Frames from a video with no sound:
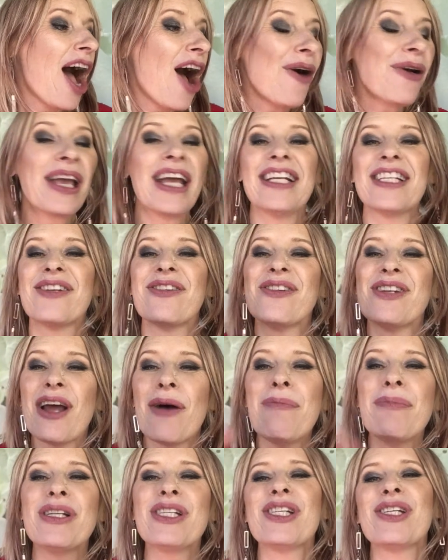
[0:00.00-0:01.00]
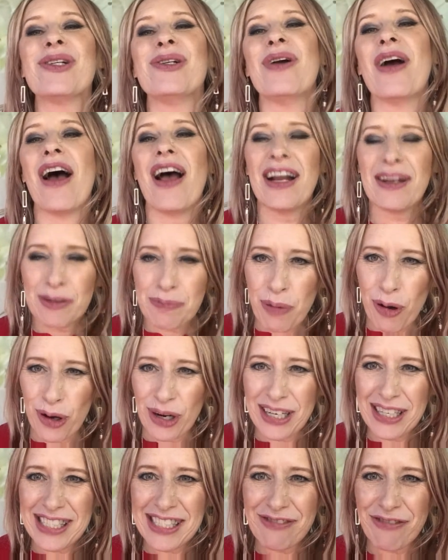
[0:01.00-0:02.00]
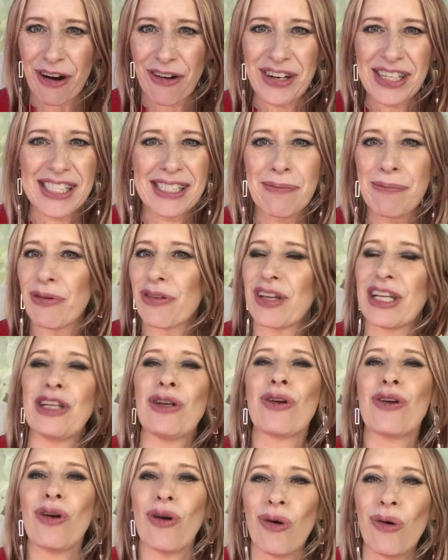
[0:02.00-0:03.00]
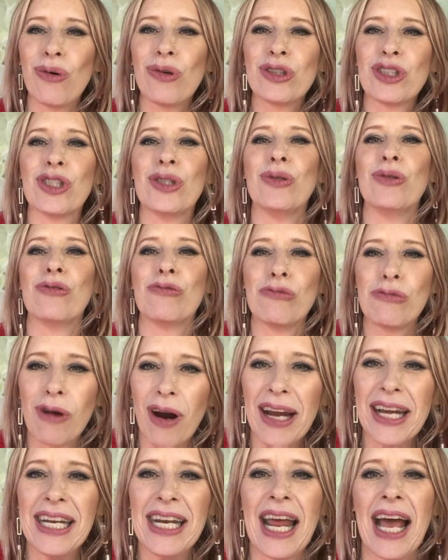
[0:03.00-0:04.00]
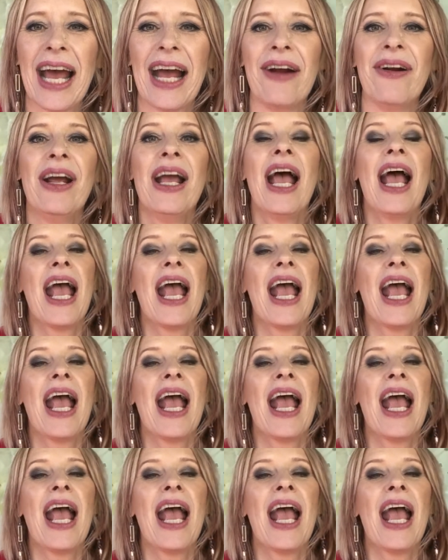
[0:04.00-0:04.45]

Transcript: Okay, so number two, put it's very simple thing you can all do right now